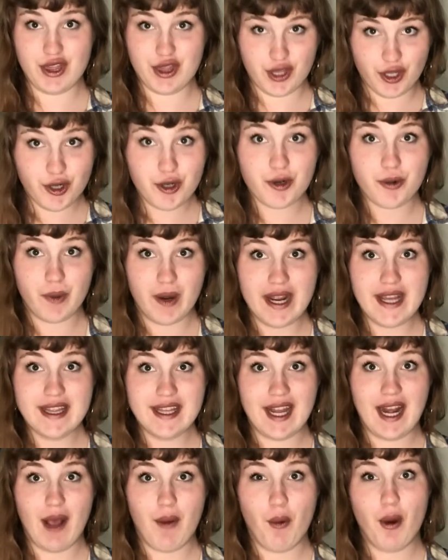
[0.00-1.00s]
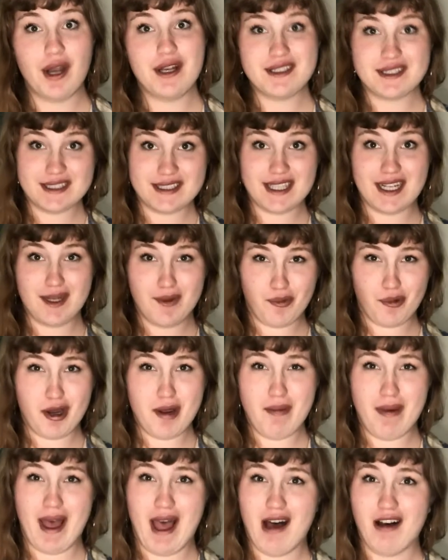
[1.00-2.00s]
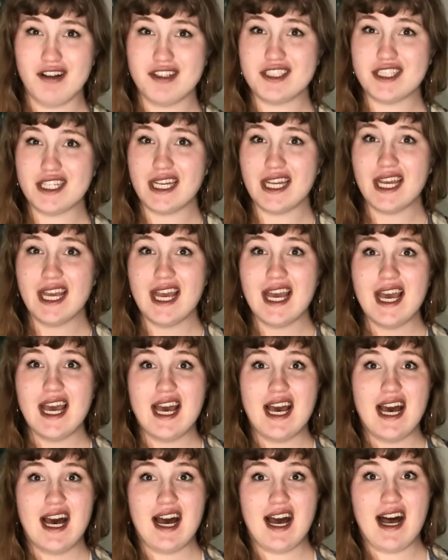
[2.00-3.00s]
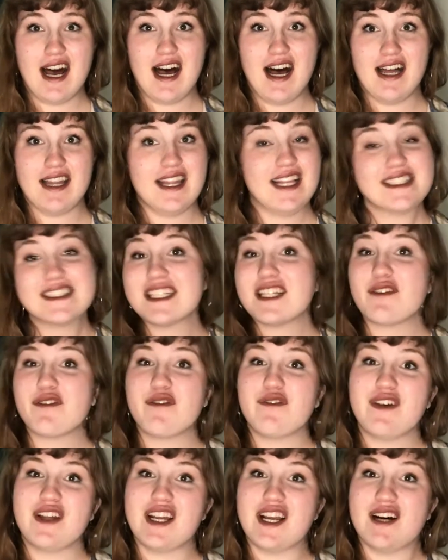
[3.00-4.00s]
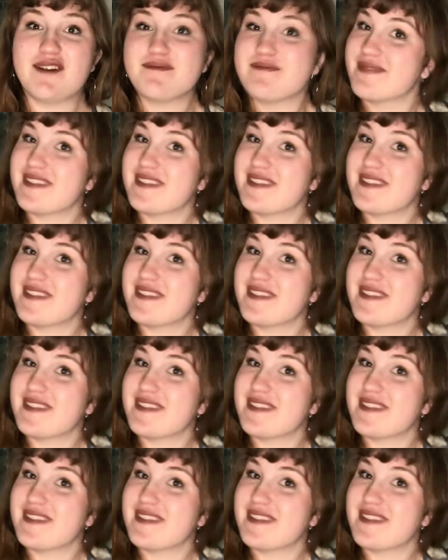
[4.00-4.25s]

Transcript: 3rd grade that I wanted to study marine biology, that's a different video.